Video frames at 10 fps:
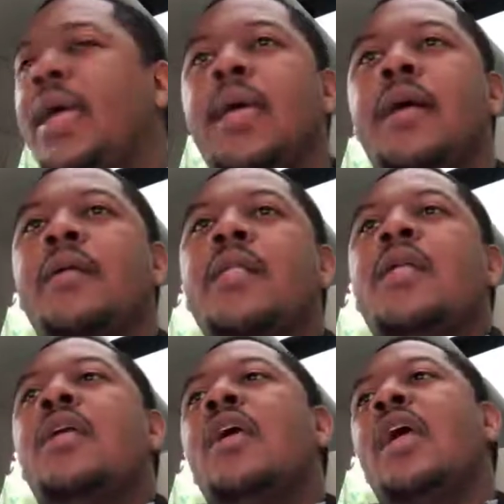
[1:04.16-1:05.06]
here.
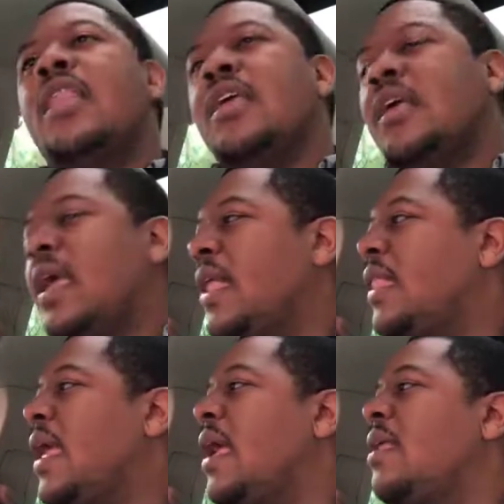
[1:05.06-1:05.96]
And you get
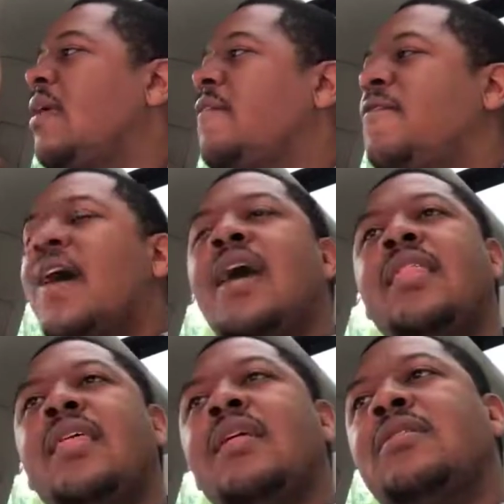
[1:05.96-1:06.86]
there, and your
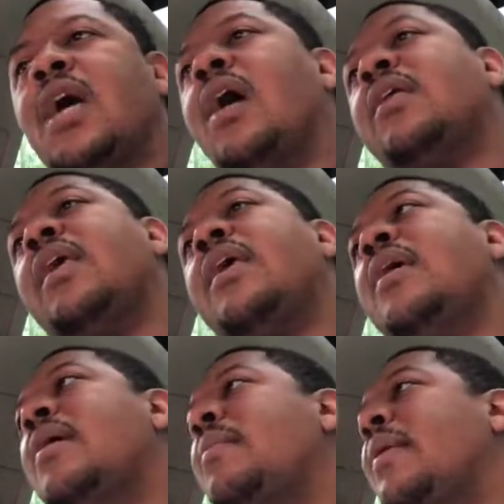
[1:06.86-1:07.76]
father talking to
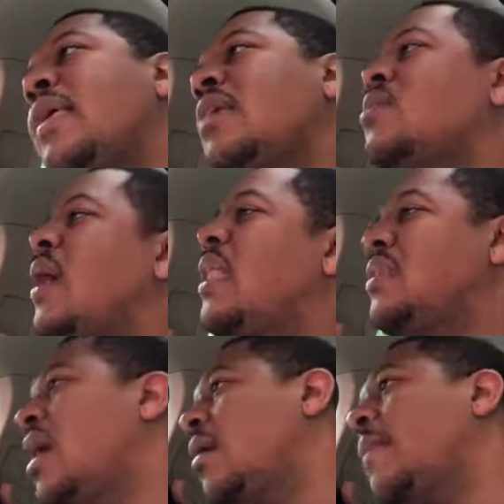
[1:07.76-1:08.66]
him, and he trying to
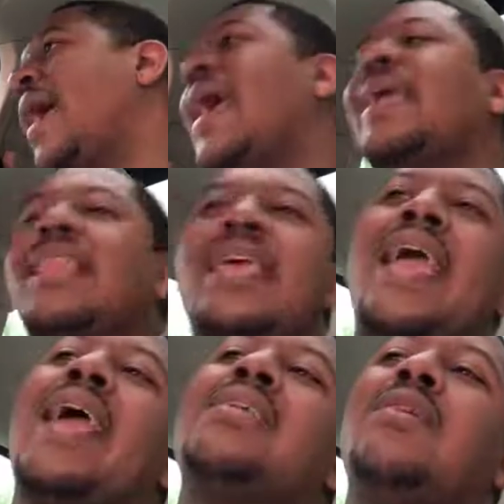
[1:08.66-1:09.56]
talk back, and he
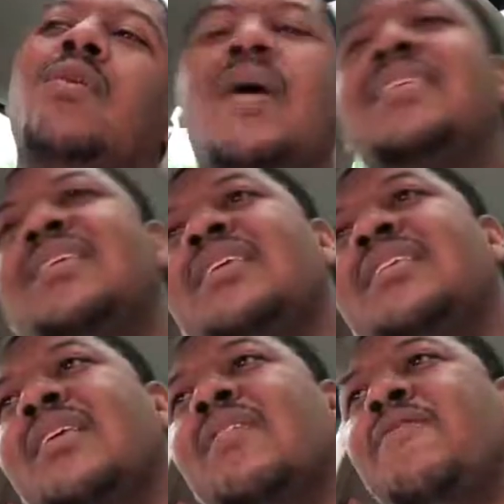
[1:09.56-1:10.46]
asking
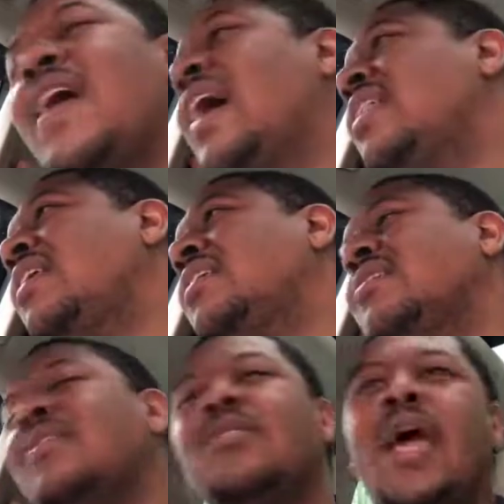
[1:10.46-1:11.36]
questions, and your father is
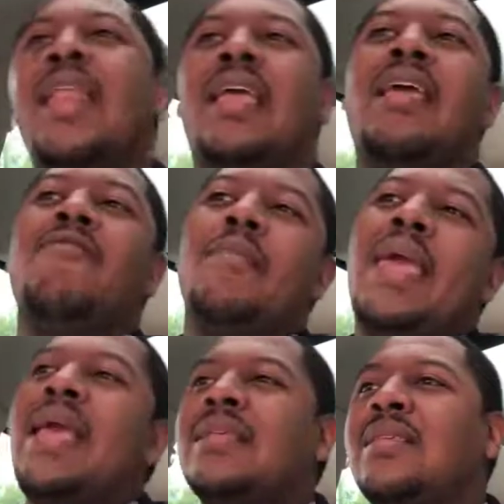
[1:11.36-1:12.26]
trying to give him
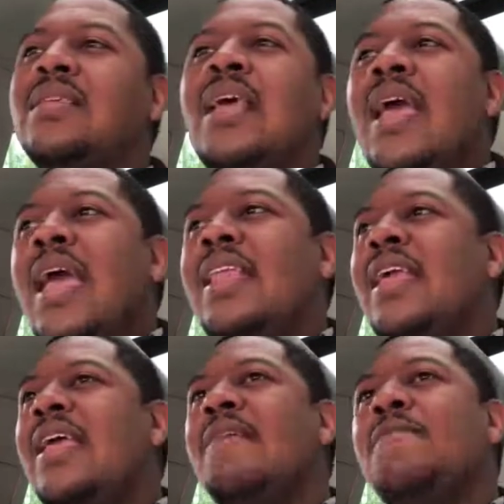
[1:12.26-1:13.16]
answers. And
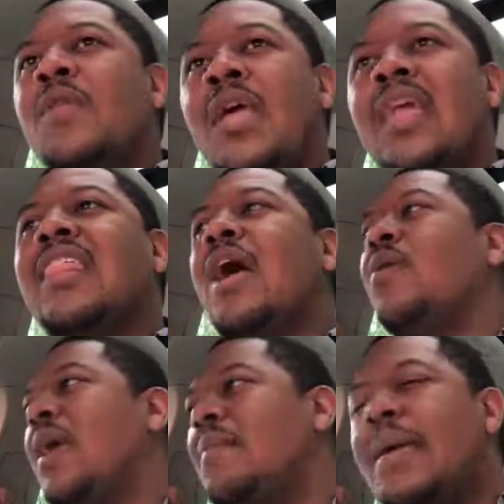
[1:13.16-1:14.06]
then it's like,
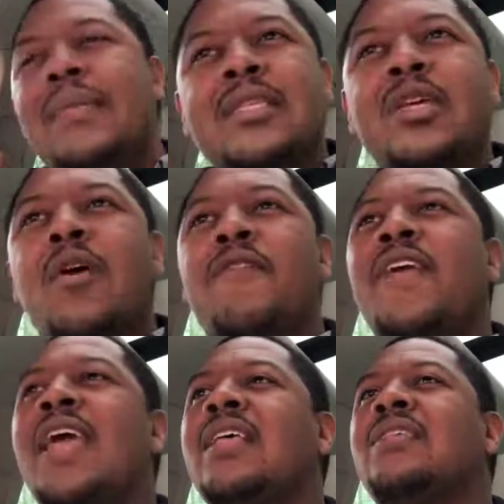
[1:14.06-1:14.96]
okay, maybe this will go
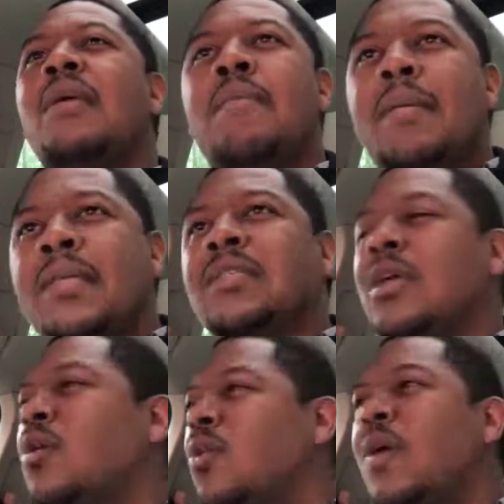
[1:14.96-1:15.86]
fast, maybe this
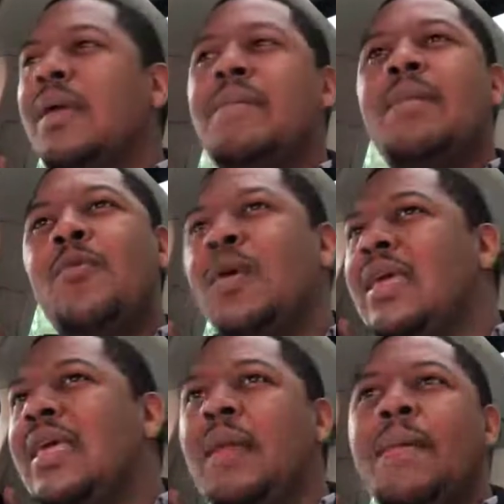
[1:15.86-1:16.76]
will go quick, maybe we
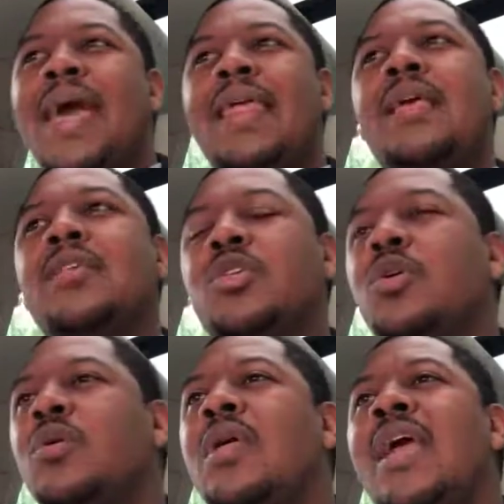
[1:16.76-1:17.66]
can get up out of here
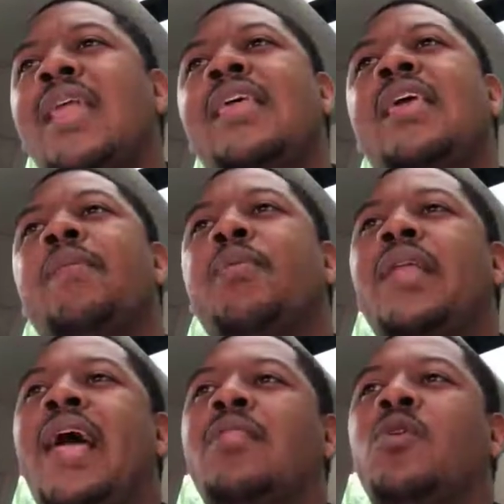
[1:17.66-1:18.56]
soon. And then he
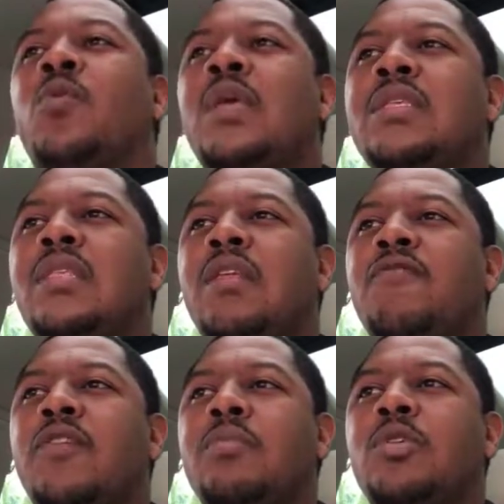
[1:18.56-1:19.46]
pull out the reasoning
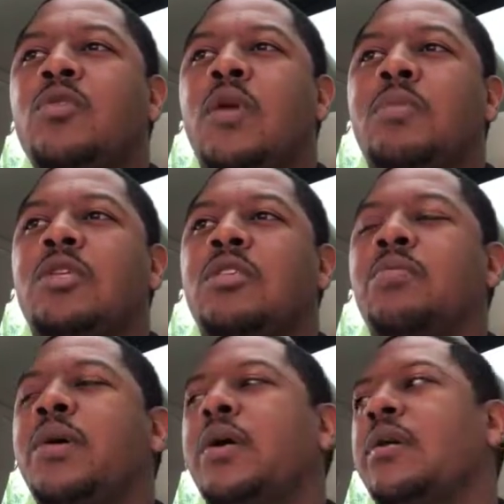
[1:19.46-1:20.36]
from the scriptures
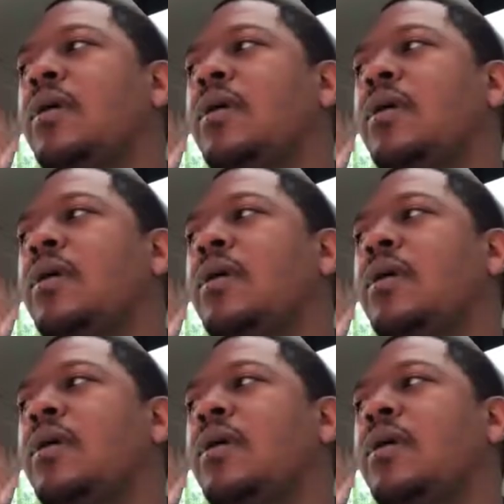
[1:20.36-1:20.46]
book.